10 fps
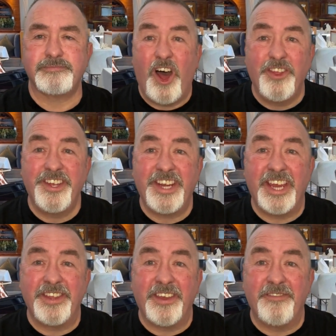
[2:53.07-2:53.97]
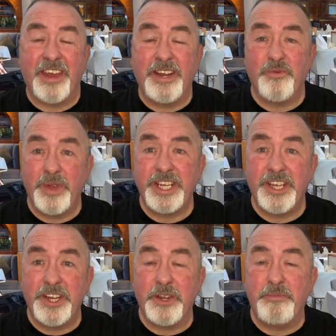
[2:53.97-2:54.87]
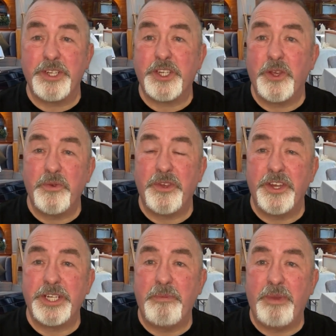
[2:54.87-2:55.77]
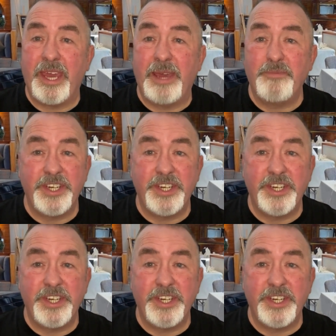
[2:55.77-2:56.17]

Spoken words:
On the day of the event, we turned up at 2:30 p.m.,